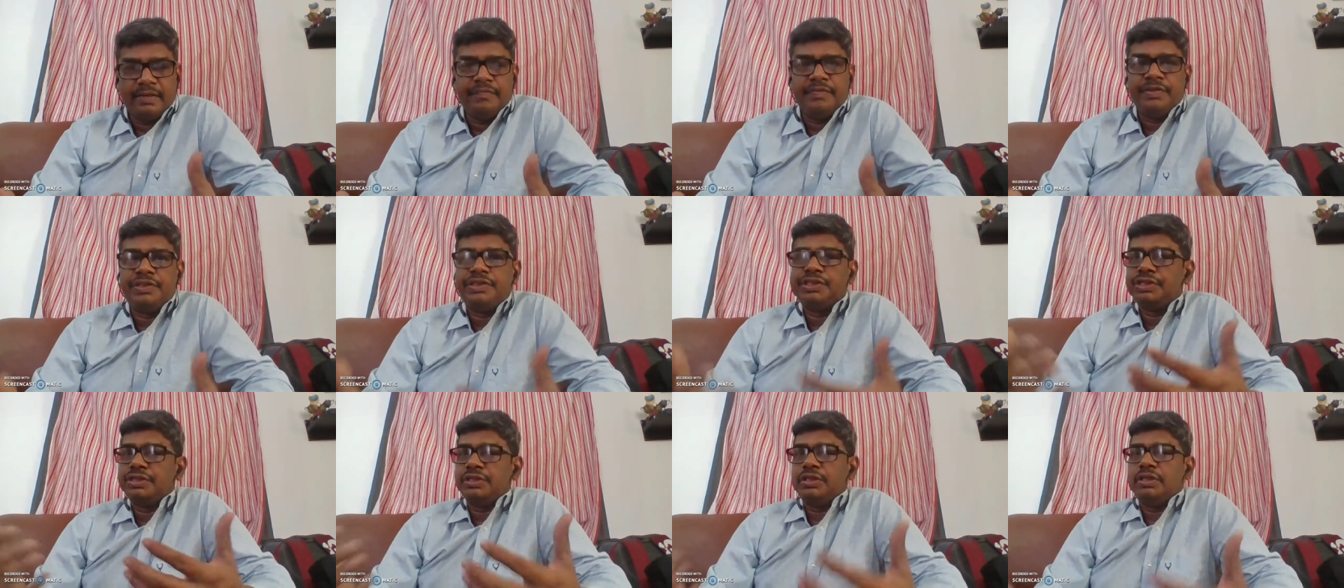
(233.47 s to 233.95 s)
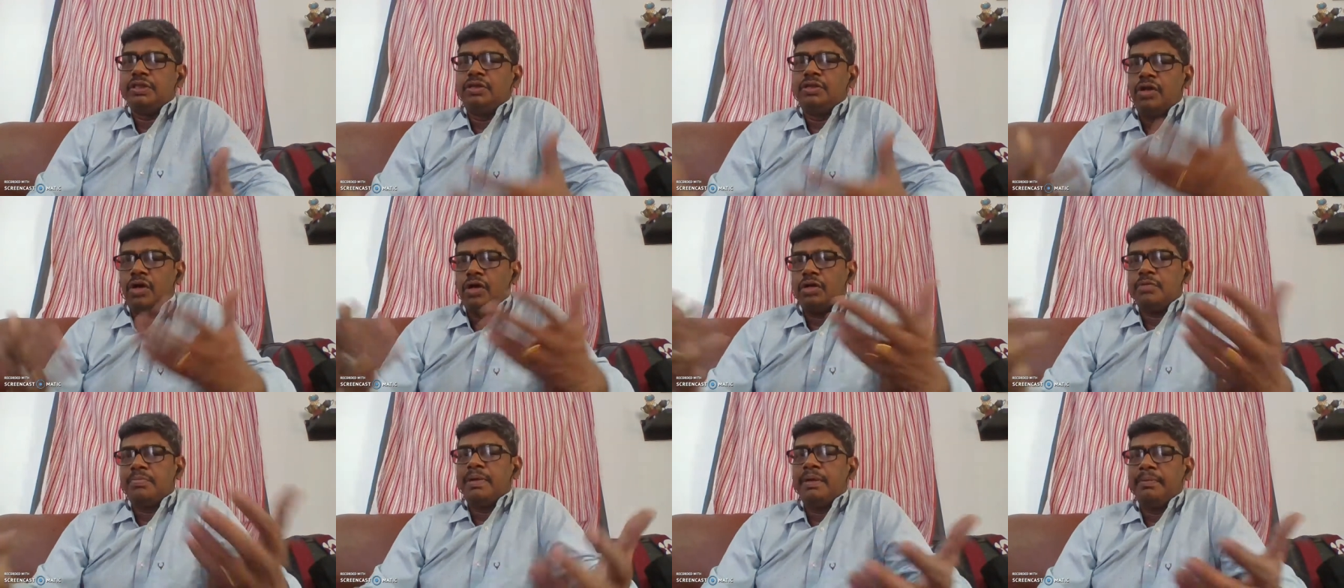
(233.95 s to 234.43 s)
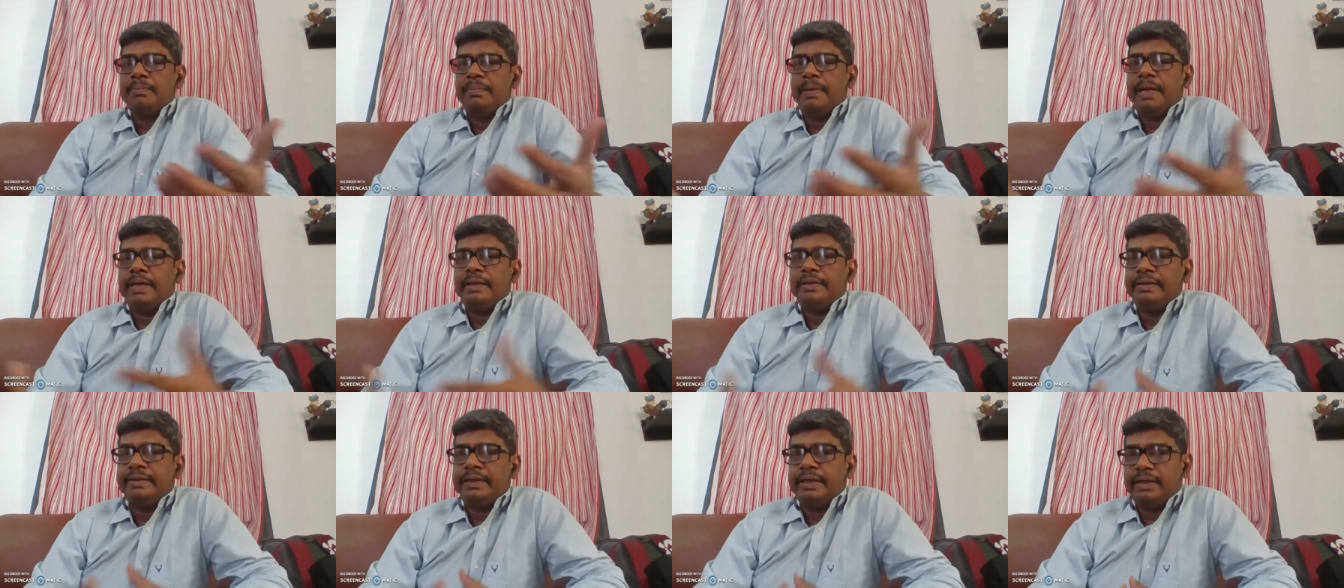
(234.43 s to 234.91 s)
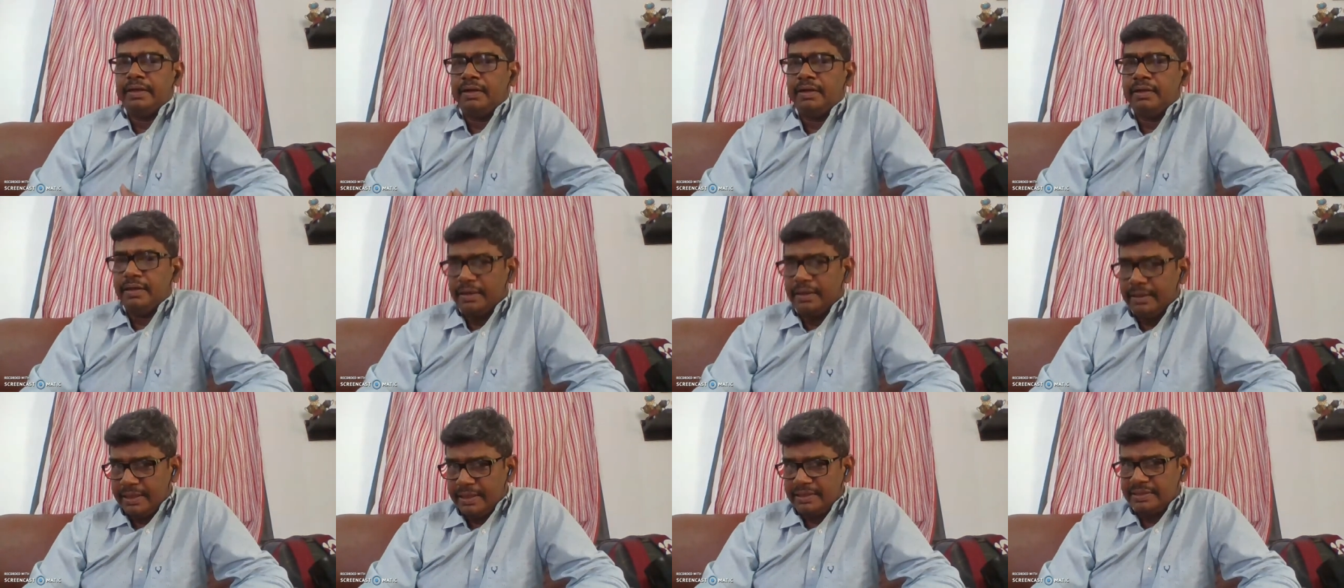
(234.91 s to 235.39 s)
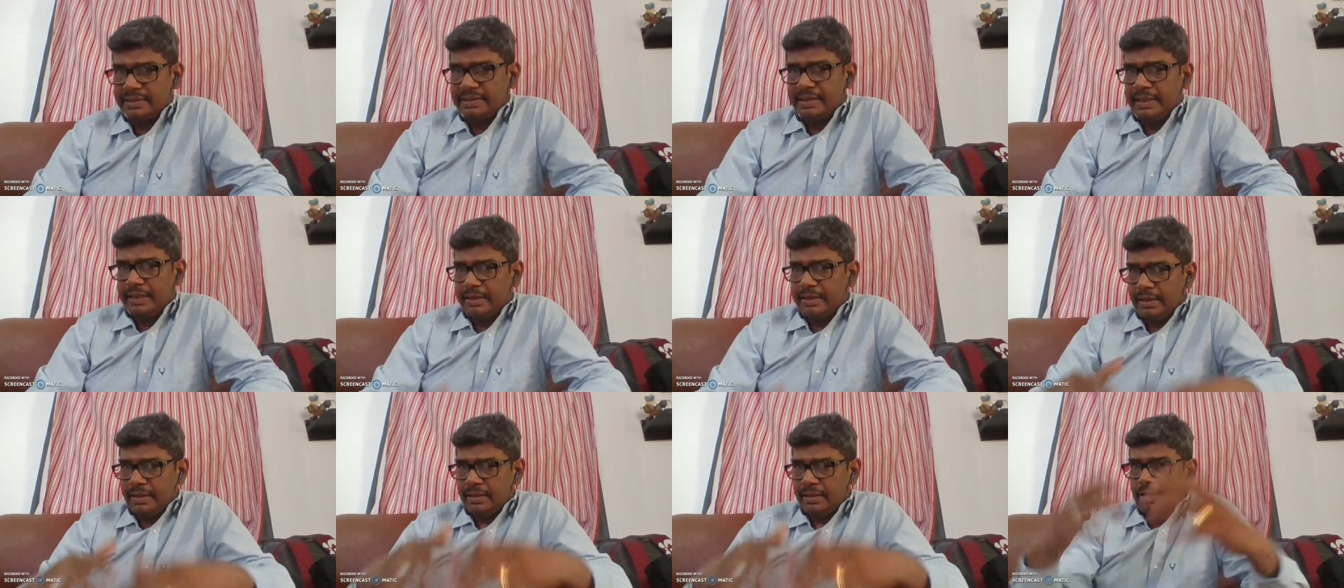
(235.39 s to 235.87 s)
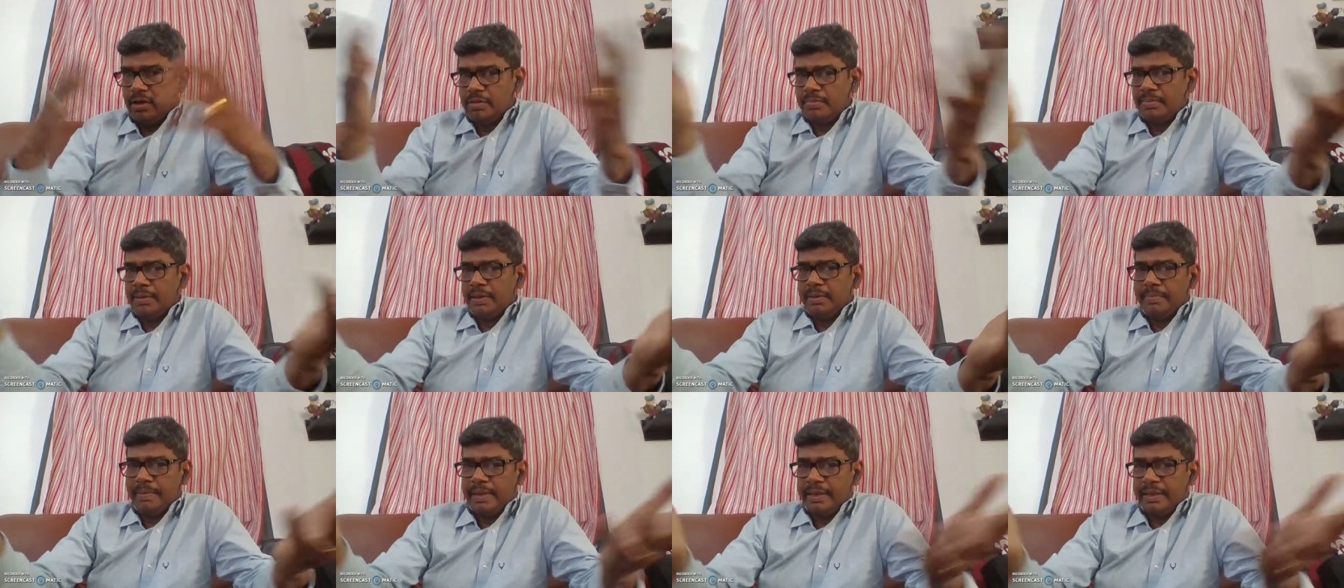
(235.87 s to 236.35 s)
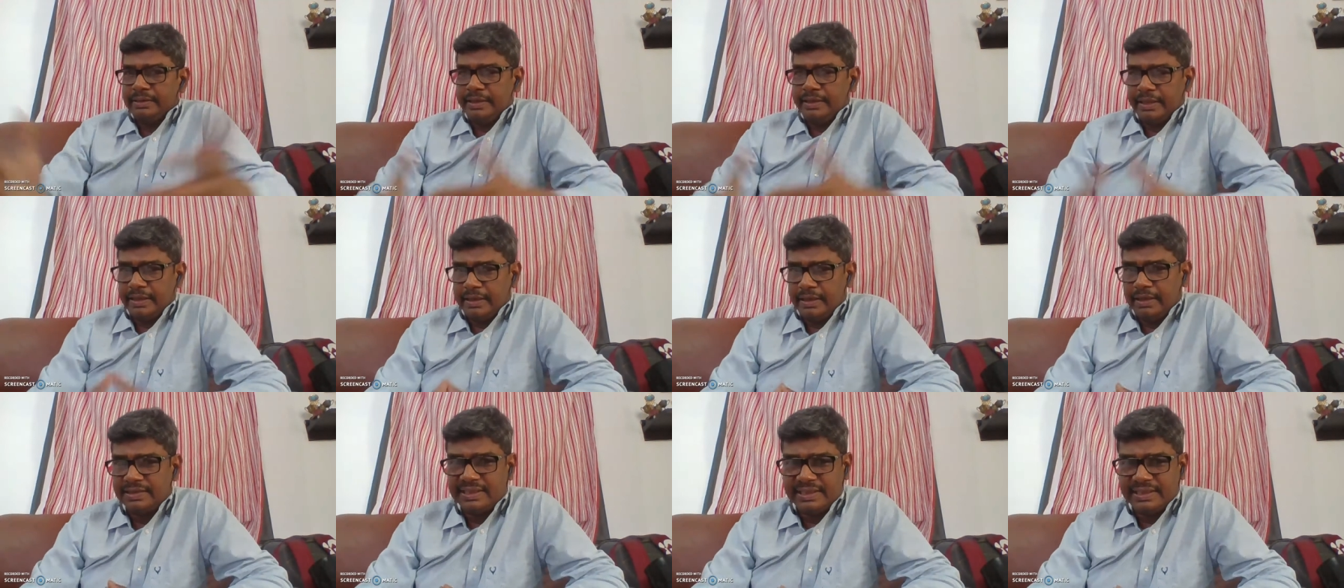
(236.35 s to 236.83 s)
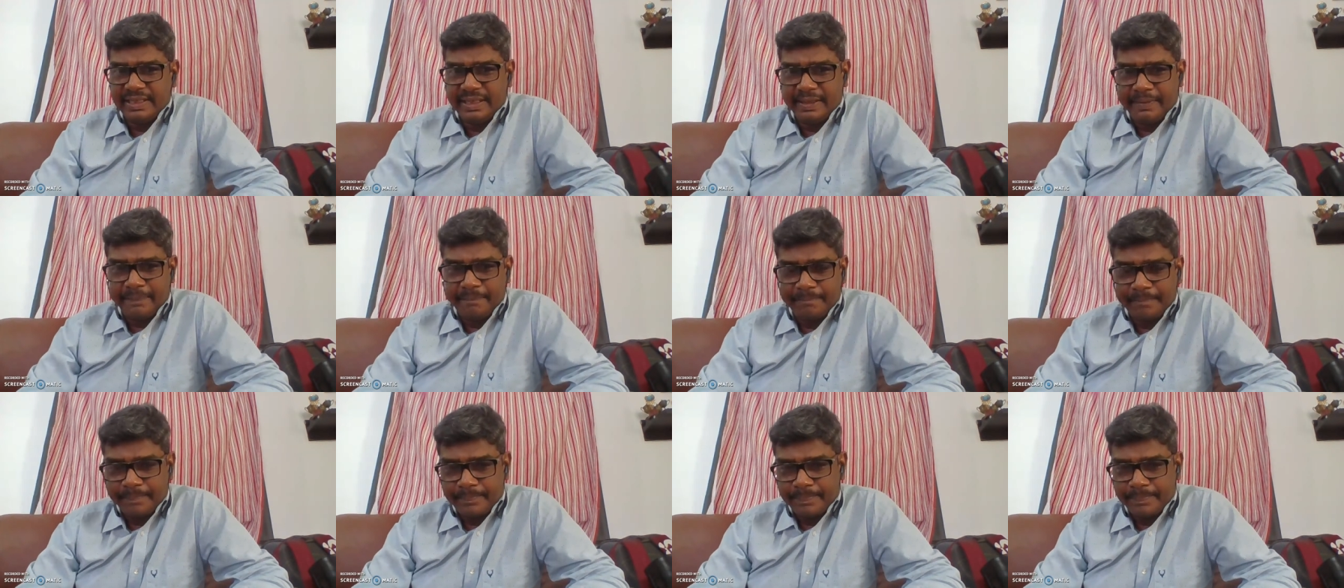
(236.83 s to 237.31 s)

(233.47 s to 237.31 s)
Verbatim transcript: which a normal man cannot understand, a normal man cannot see.